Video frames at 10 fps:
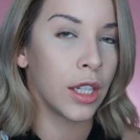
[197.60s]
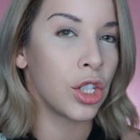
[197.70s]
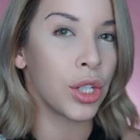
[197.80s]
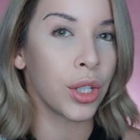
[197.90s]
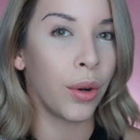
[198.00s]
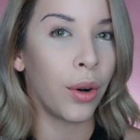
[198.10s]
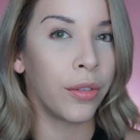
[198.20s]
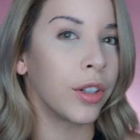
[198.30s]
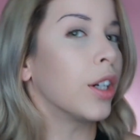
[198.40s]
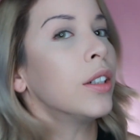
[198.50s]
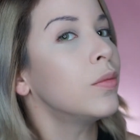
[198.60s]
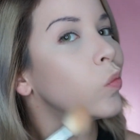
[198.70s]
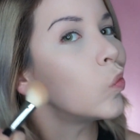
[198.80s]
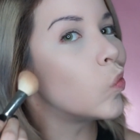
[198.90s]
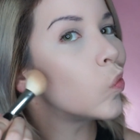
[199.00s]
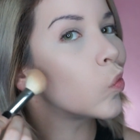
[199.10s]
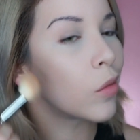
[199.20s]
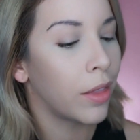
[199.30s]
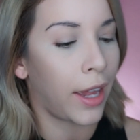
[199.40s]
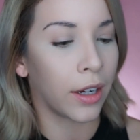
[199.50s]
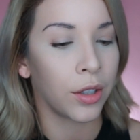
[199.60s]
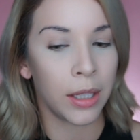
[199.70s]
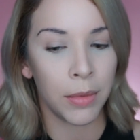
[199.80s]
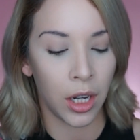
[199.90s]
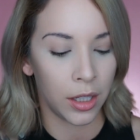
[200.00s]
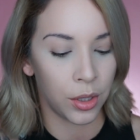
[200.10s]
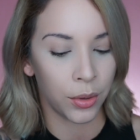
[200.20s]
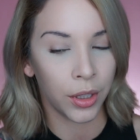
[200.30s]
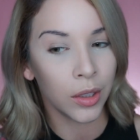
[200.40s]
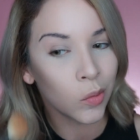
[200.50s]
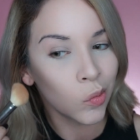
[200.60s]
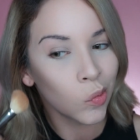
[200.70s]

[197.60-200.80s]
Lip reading: and just go over that cream contour.